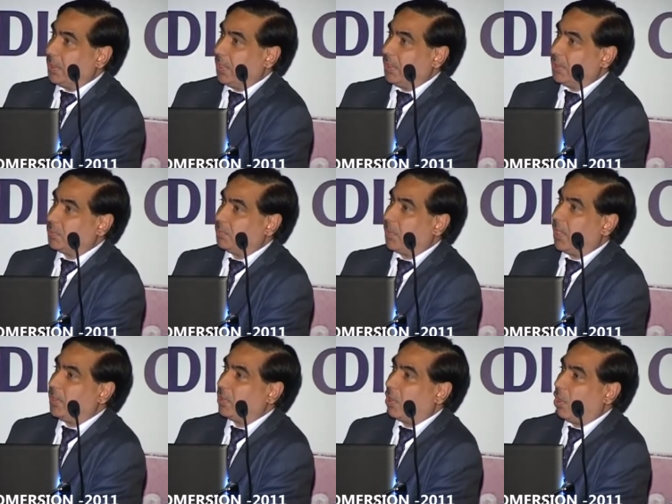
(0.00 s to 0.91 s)
And
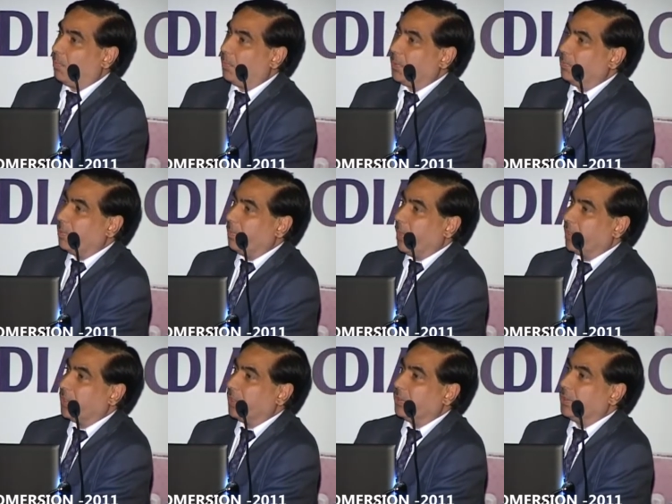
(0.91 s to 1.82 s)
despite optimum
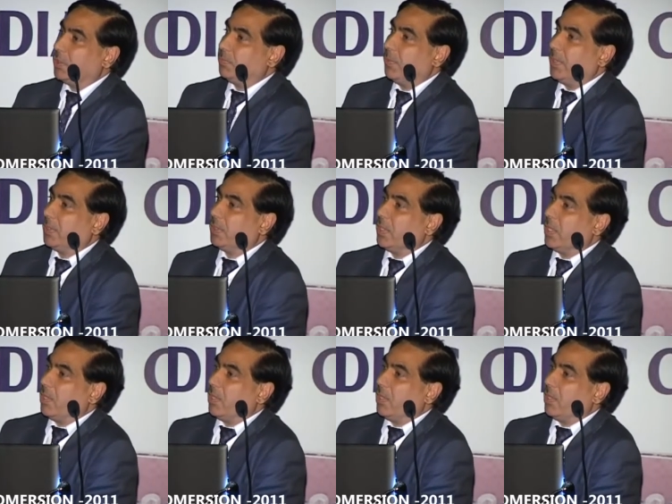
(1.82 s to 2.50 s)
medical treatment,